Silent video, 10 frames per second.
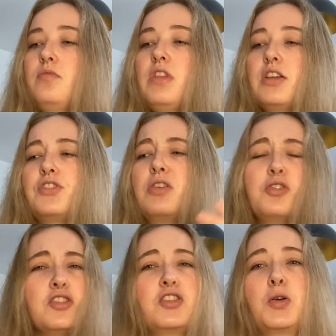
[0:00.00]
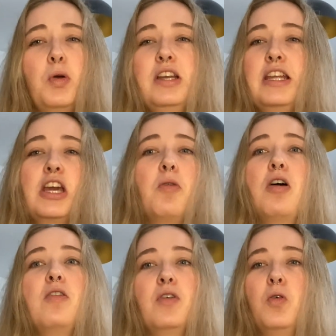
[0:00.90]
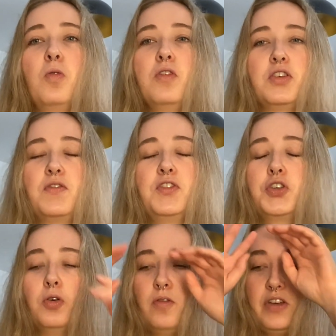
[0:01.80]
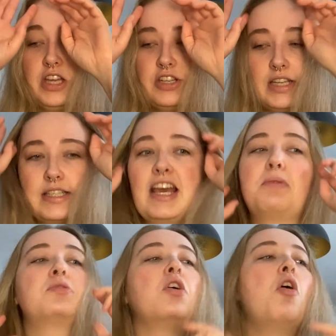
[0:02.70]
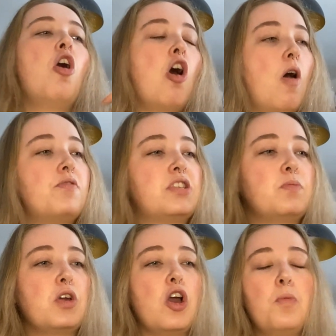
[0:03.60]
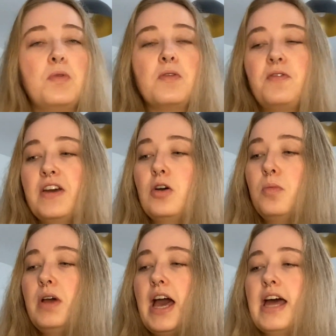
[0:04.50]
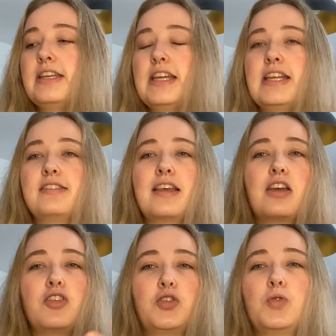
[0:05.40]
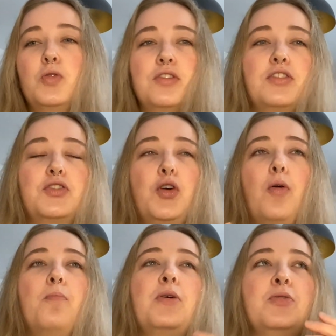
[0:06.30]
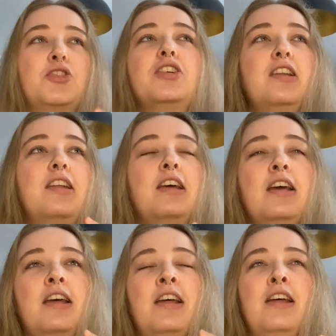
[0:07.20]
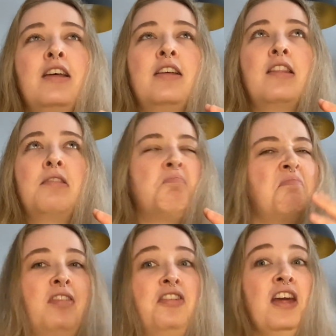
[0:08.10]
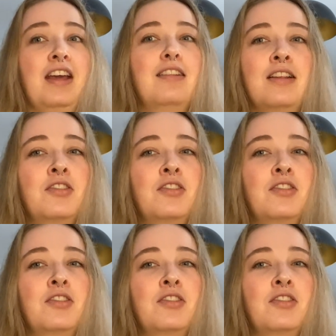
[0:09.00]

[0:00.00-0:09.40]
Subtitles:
So just to quickly go over all the short VHS tapes, obviously we open the film and it's like a short stop motion thing that's